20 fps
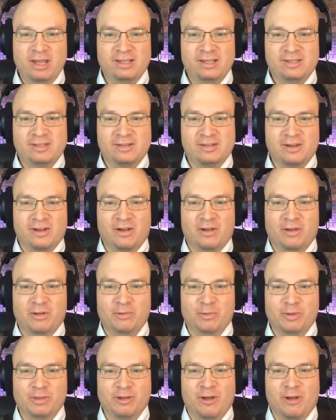
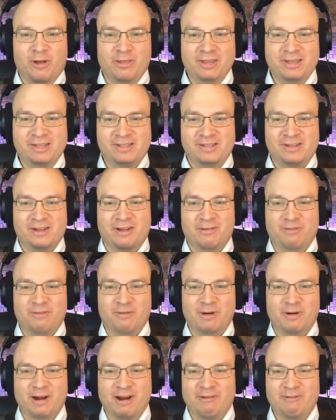installed with all this software,